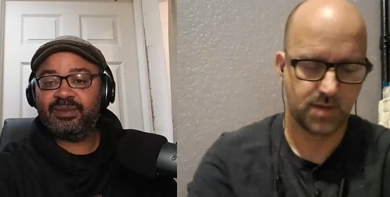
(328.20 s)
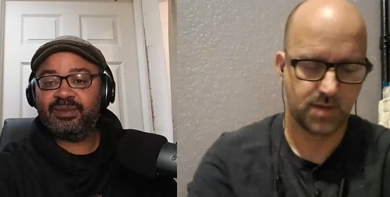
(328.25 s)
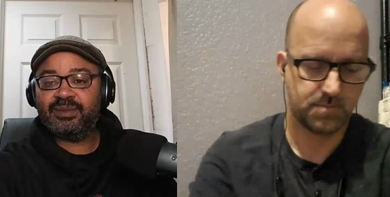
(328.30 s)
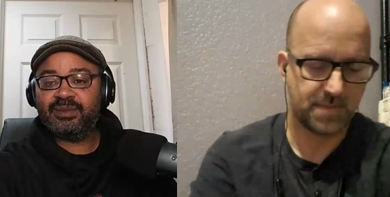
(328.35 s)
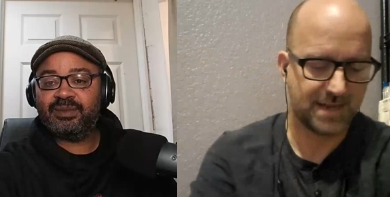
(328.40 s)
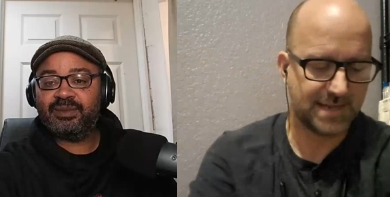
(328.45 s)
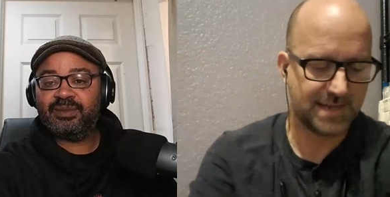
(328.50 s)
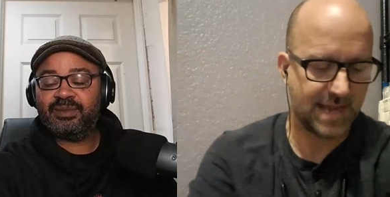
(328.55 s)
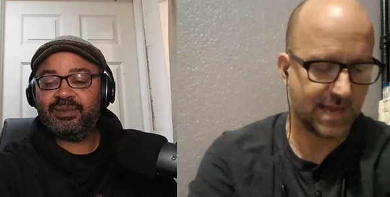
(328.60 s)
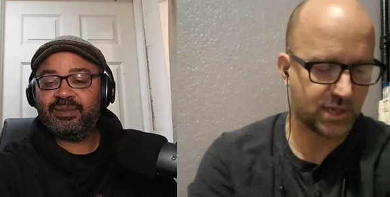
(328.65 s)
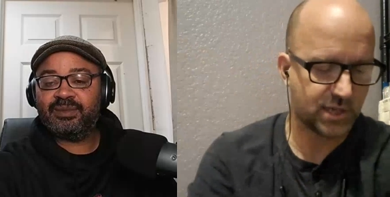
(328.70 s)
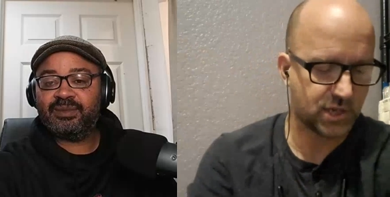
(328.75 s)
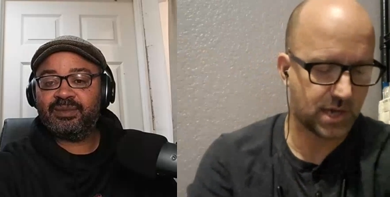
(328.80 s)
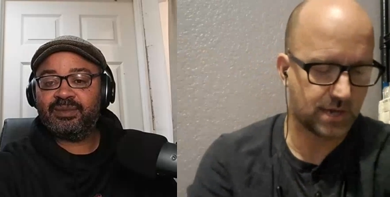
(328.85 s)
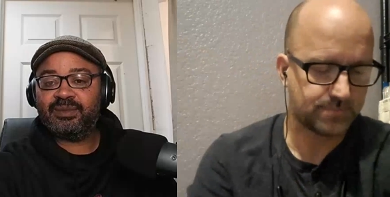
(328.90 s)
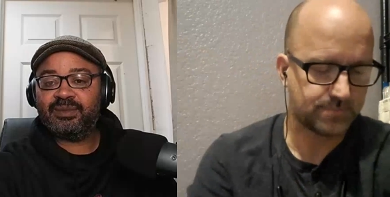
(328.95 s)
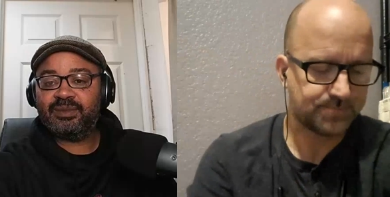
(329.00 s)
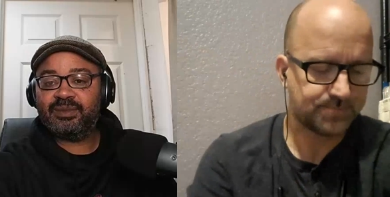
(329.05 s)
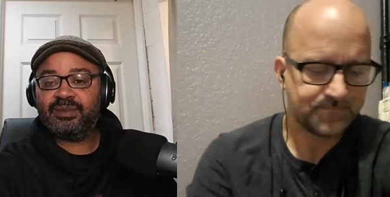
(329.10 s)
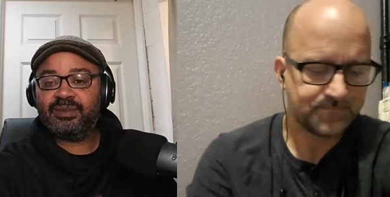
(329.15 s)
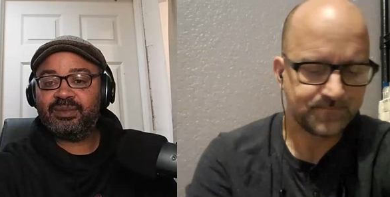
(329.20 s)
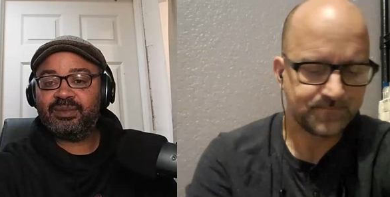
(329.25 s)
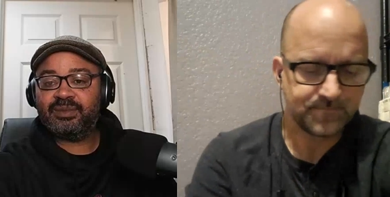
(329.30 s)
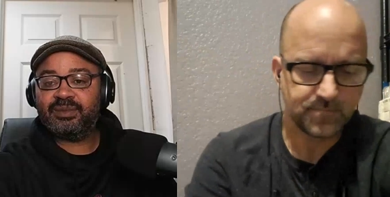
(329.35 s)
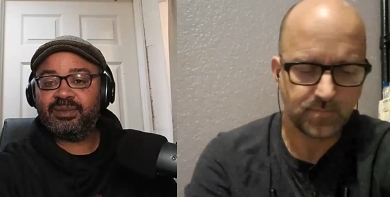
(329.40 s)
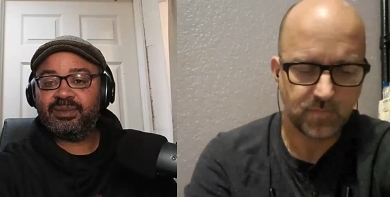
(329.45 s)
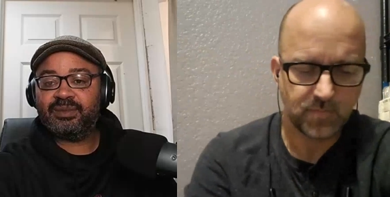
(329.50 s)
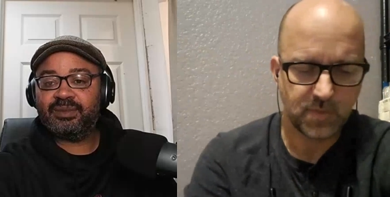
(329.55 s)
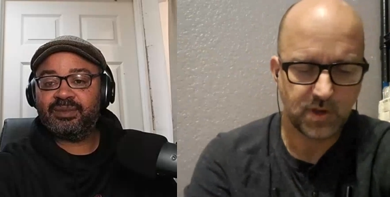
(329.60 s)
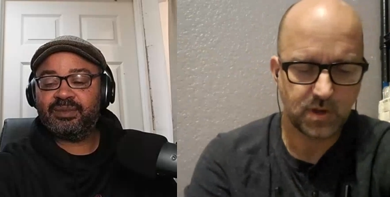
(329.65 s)
Speaker 1: my day job
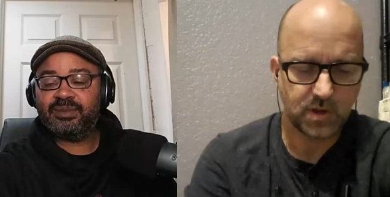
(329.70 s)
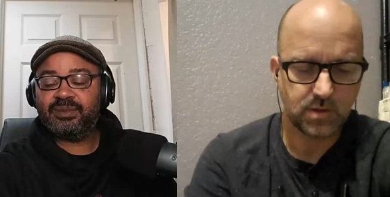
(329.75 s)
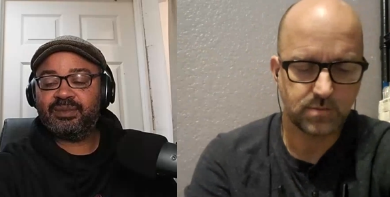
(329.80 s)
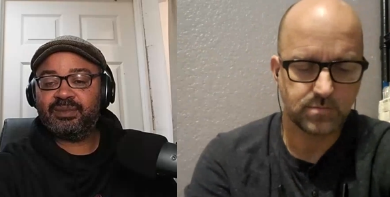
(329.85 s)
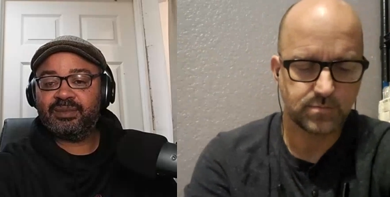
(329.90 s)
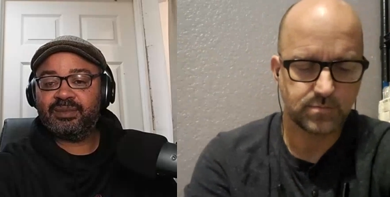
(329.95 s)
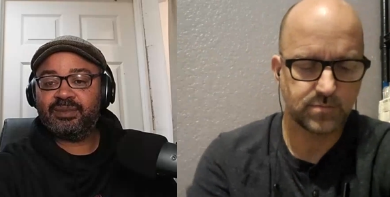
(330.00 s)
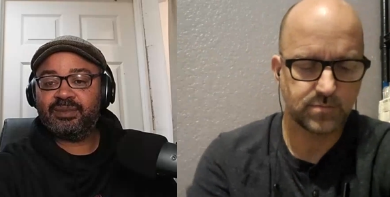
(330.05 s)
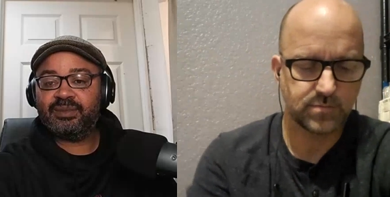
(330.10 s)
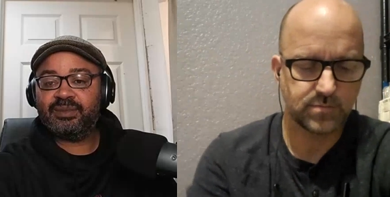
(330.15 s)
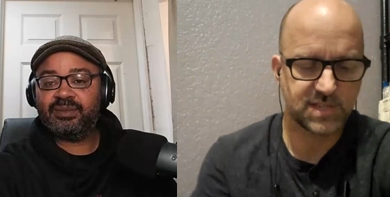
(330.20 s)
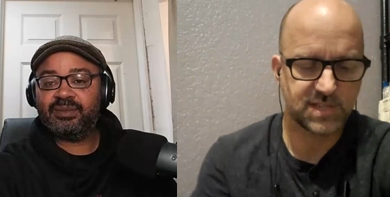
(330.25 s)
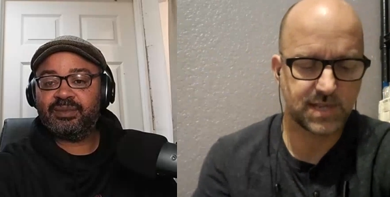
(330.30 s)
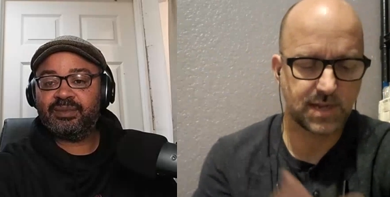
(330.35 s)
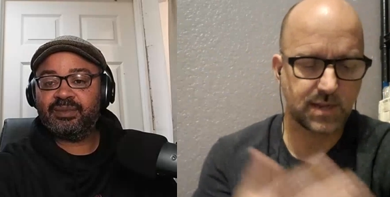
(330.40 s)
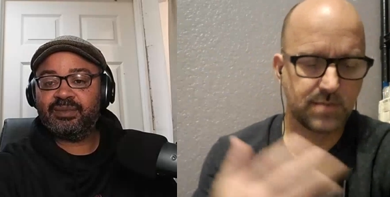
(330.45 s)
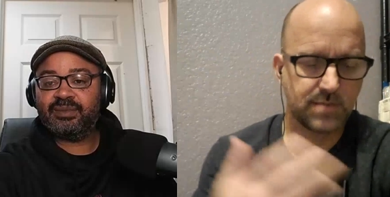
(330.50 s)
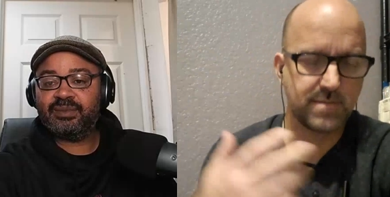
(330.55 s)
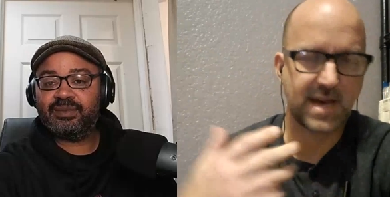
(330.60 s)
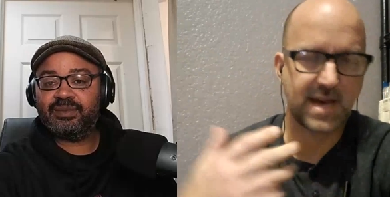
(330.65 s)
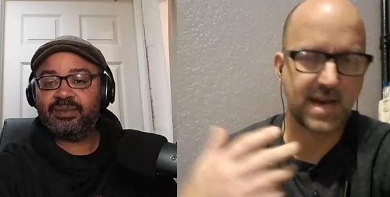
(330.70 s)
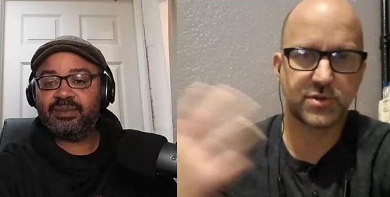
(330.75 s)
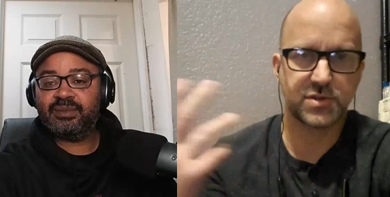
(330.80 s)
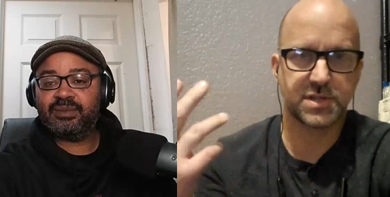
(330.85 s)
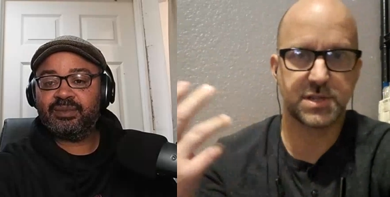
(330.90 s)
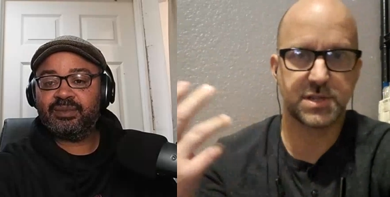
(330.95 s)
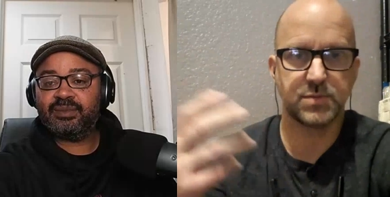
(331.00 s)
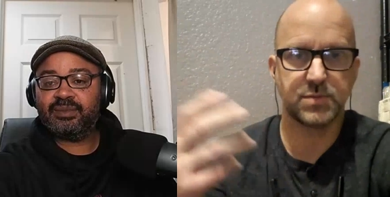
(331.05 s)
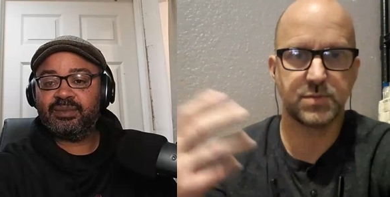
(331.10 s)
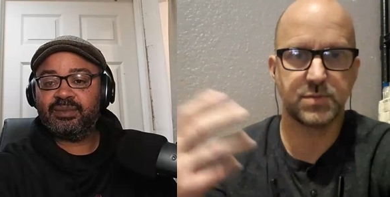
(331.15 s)
um, selling
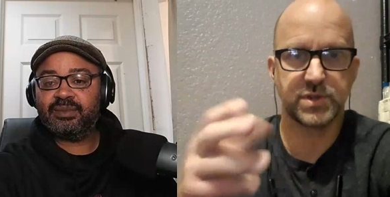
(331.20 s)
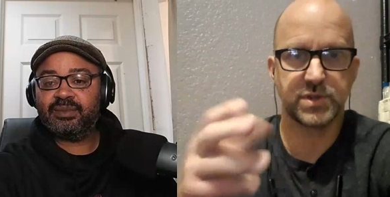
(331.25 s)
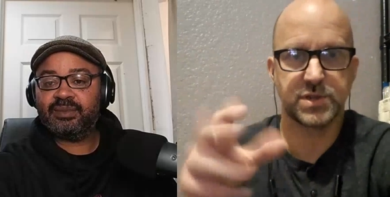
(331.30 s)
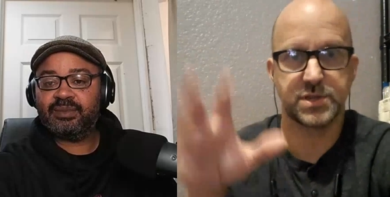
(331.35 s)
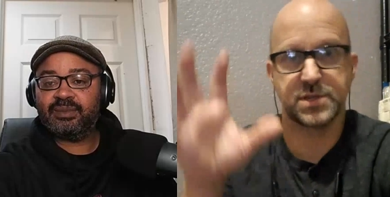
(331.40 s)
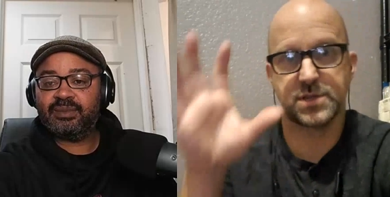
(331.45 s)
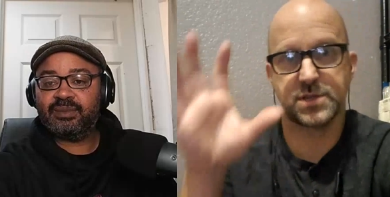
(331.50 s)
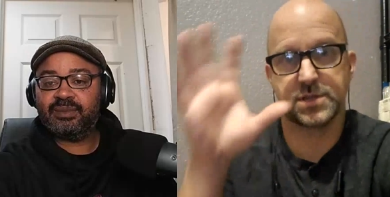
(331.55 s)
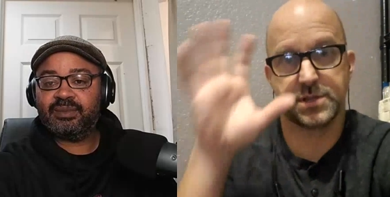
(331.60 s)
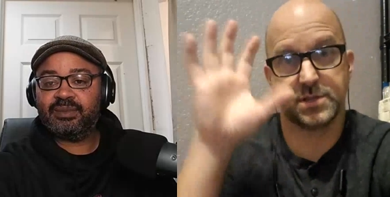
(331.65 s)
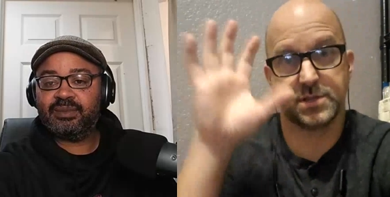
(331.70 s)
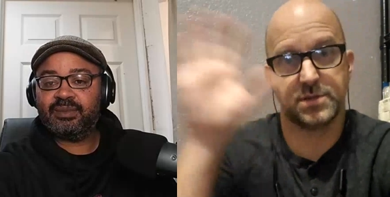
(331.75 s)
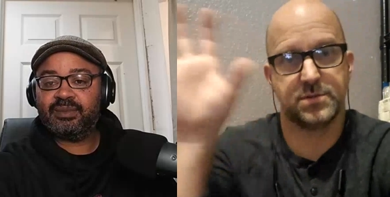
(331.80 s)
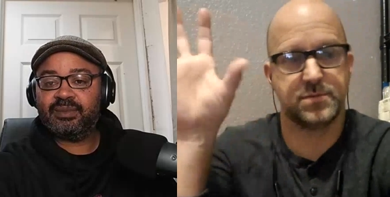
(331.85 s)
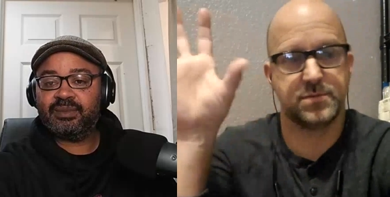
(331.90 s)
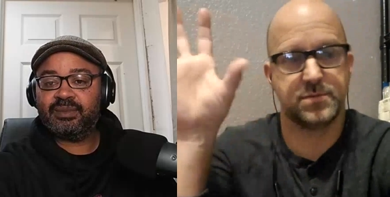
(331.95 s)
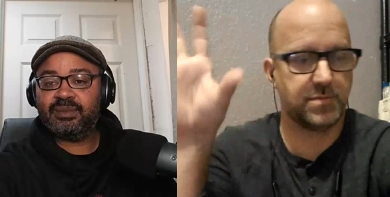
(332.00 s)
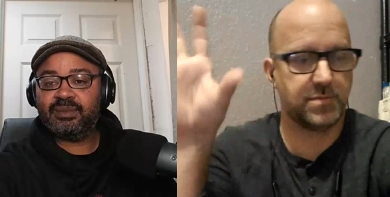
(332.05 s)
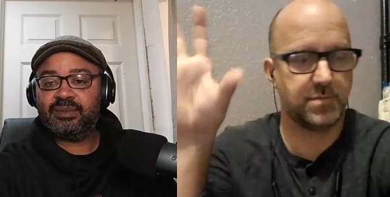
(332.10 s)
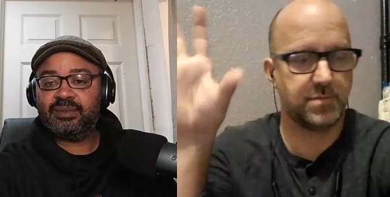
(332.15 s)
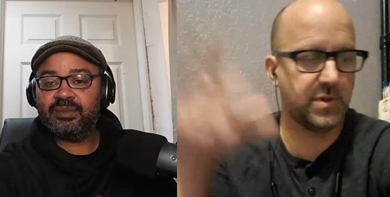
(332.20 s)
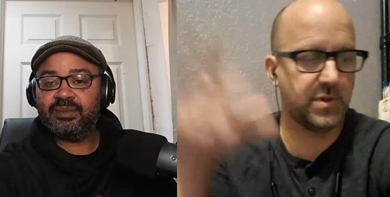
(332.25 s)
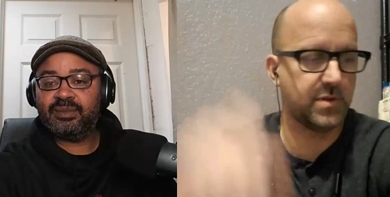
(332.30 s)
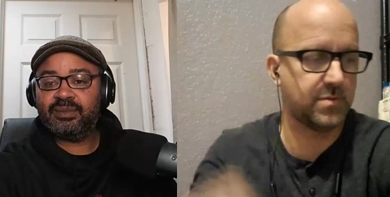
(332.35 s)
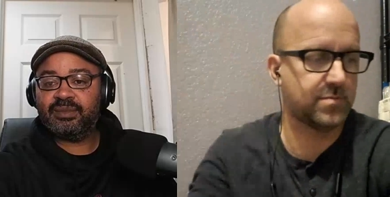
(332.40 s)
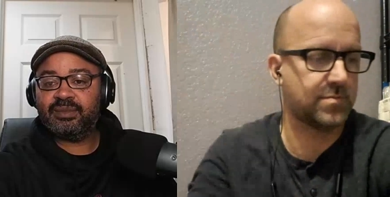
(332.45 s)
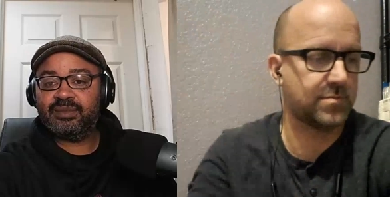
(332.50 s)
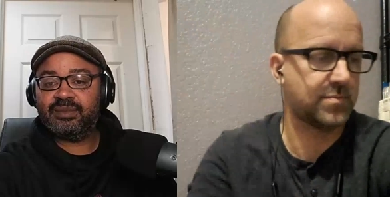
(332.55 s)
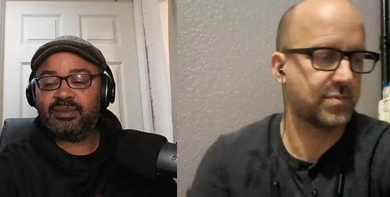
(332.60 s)
mattresses, which is, you know,